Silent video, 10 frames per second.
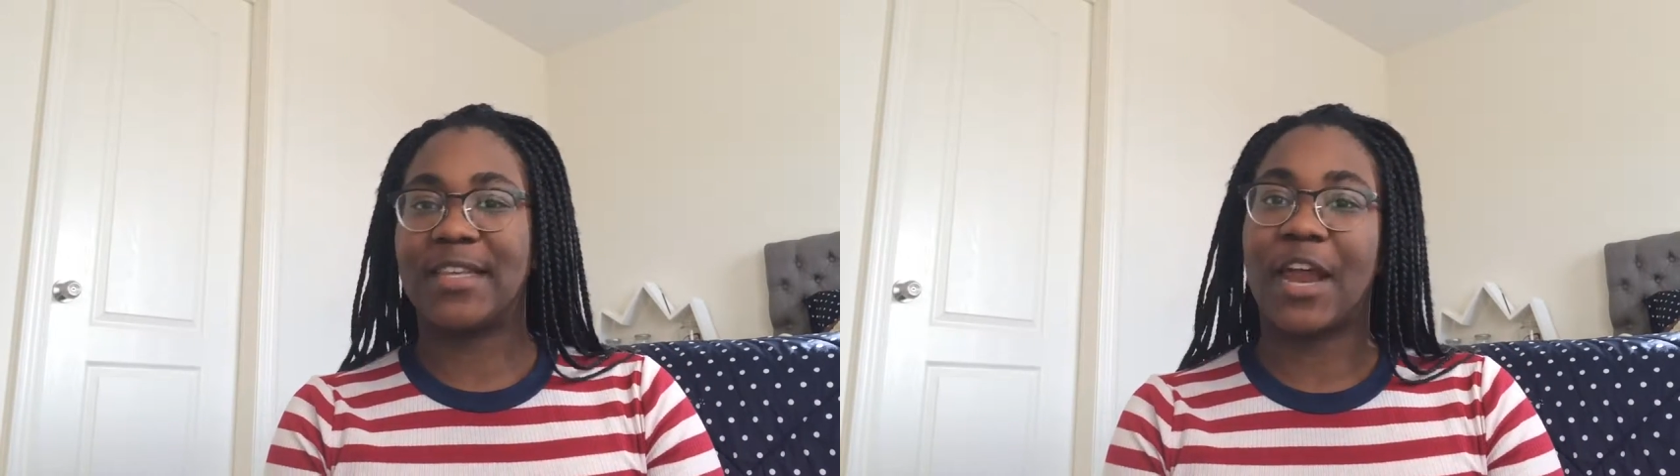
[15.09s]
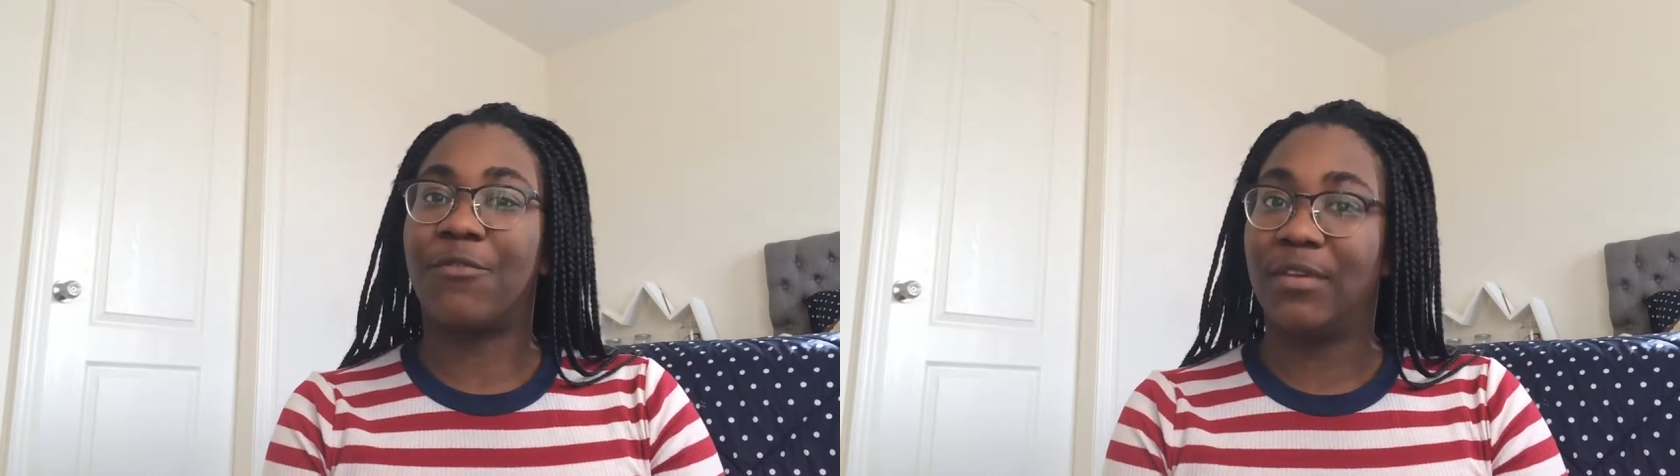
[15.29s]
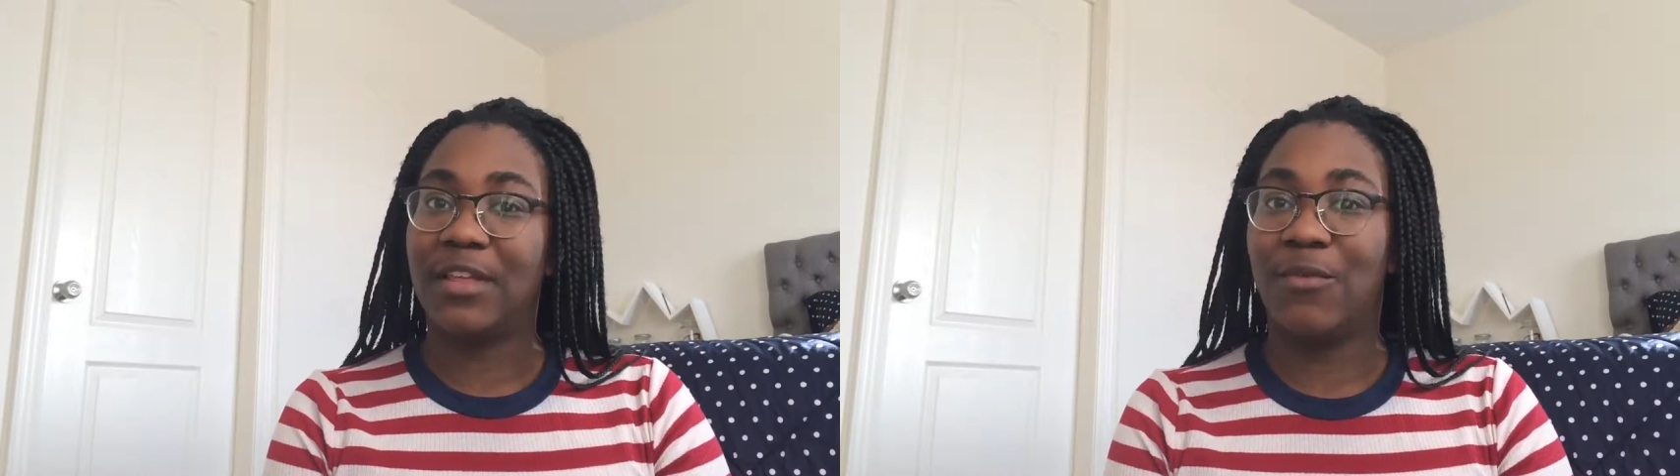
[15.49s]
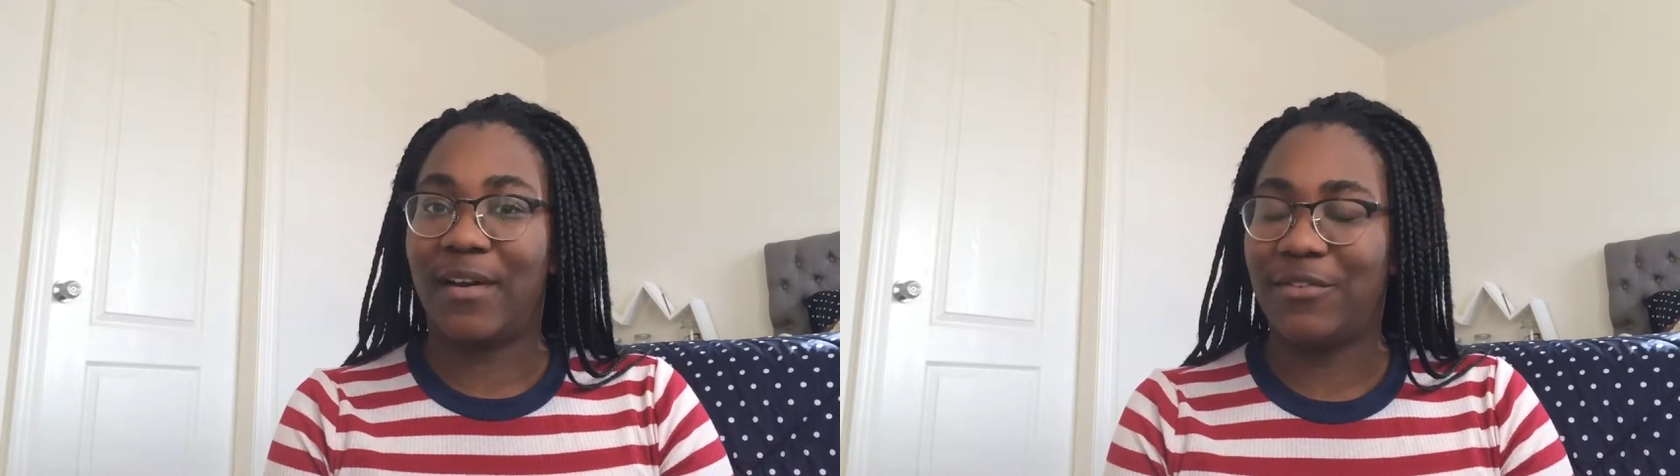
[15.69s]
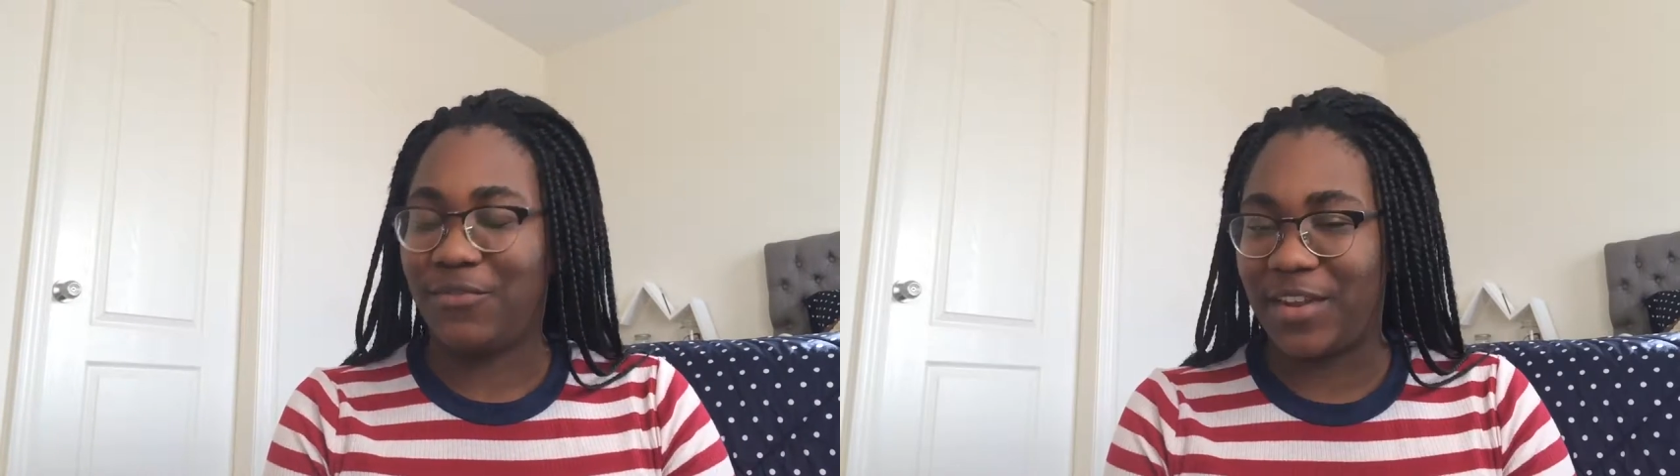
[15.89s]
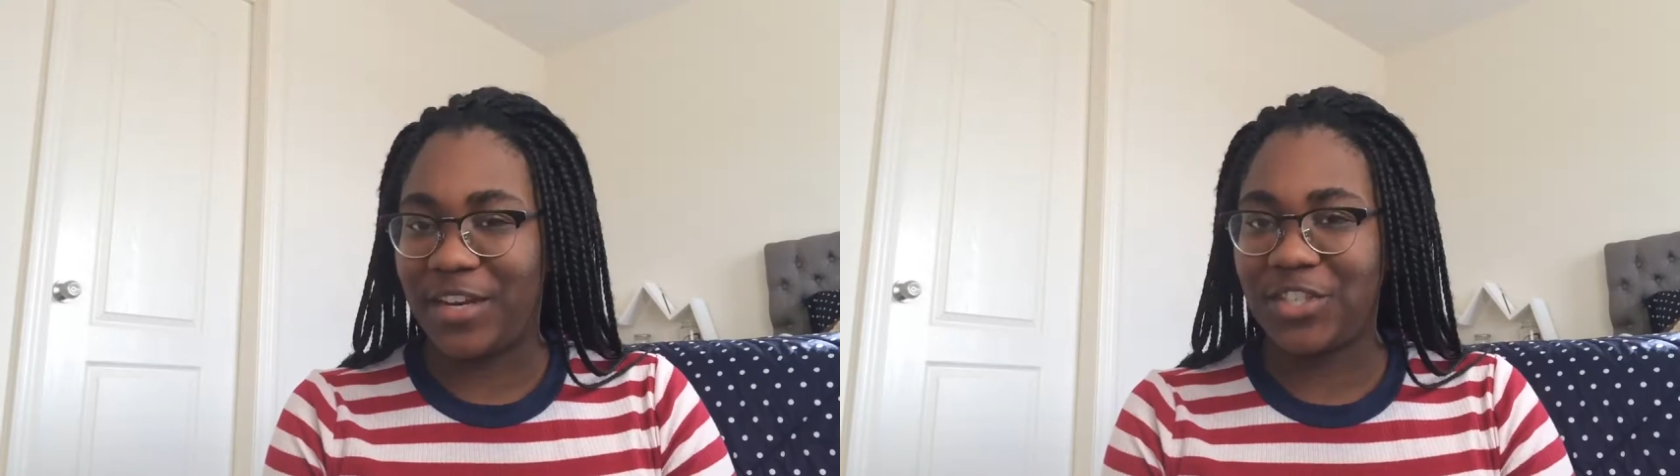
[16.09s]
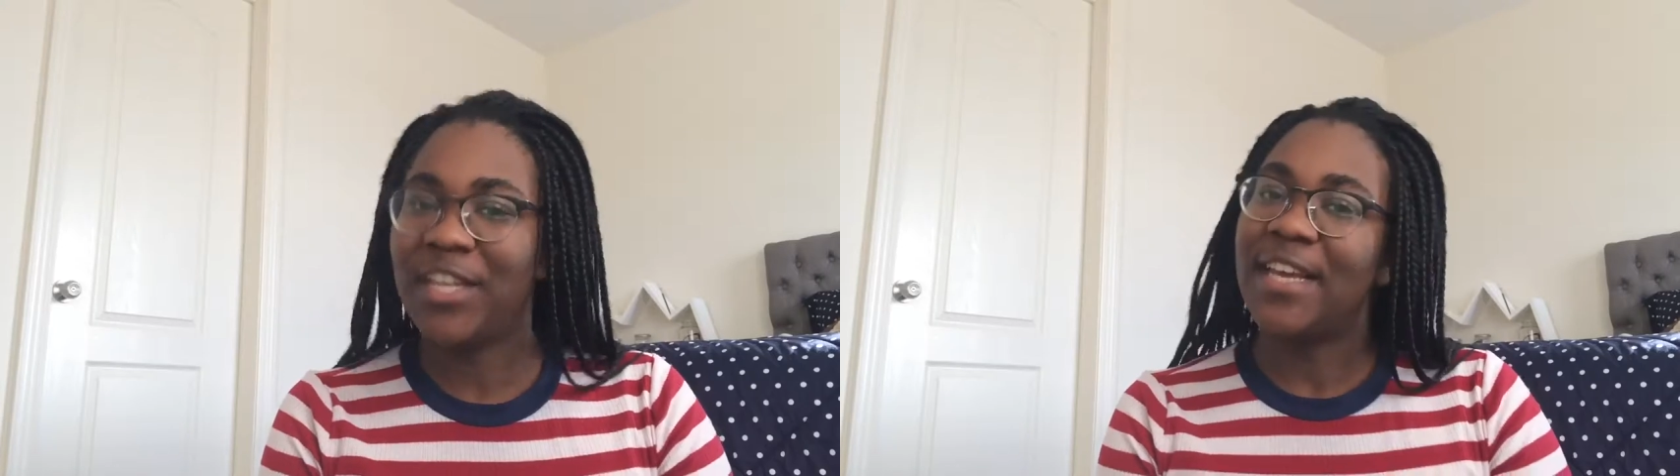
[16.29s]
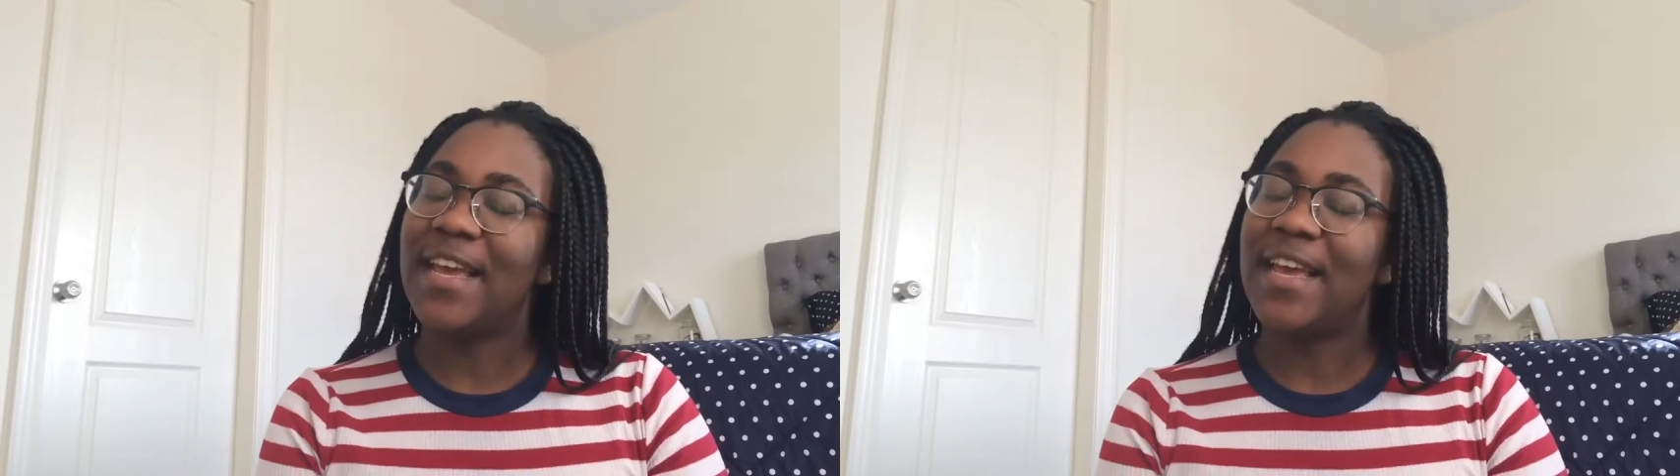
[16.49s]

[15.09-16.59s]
that I really want to finish